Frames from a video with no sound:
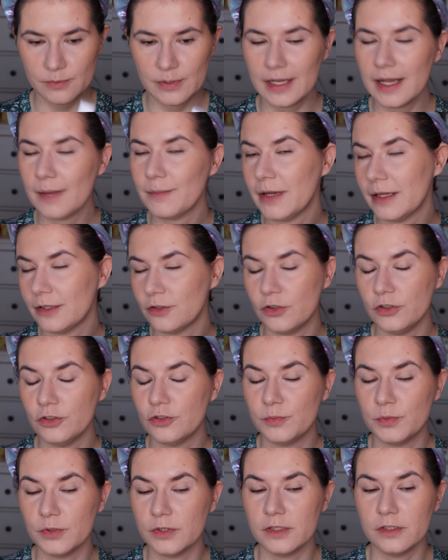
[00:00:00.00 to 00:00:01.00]
Well, I'm not going
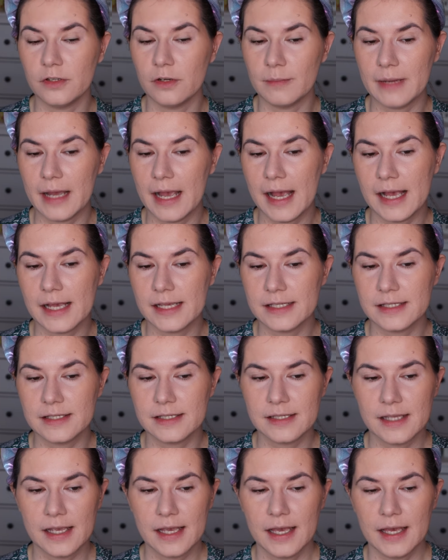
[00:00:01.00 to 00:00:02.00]
to put it on my
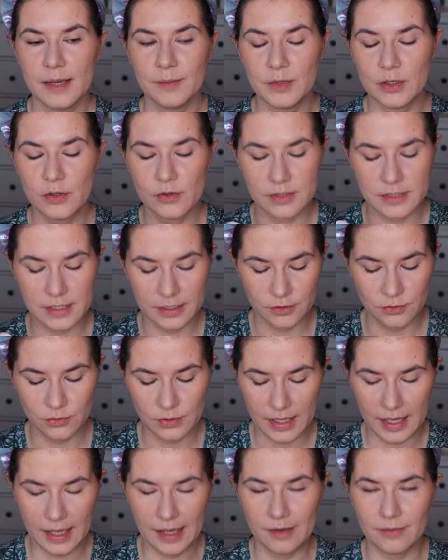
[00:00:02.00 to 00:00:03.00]
eyes because I
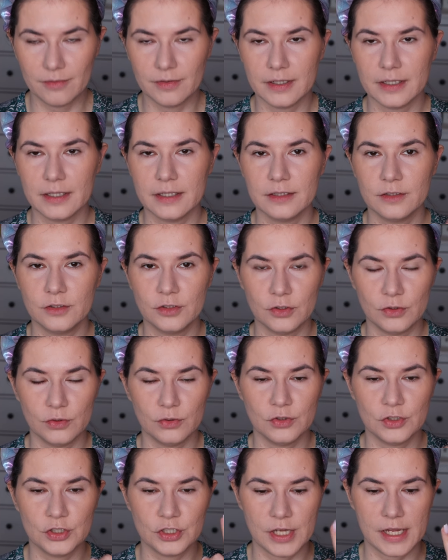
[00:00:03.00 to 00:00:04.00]
do have
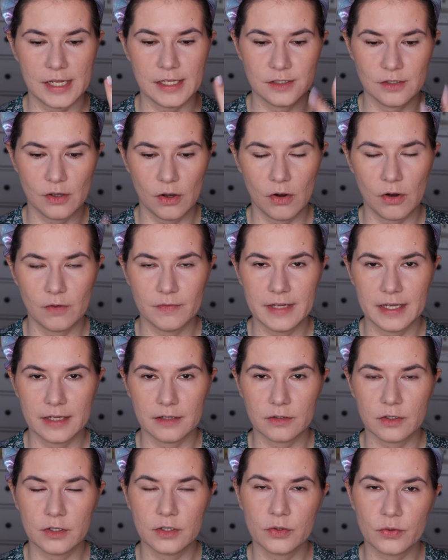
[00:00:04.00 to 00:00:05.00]
two shades of
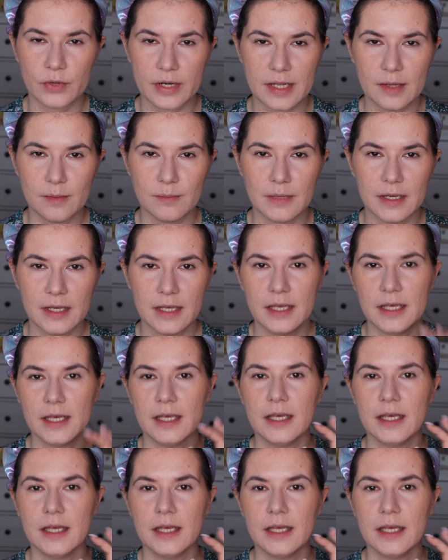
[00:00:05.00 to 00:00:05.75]
their cream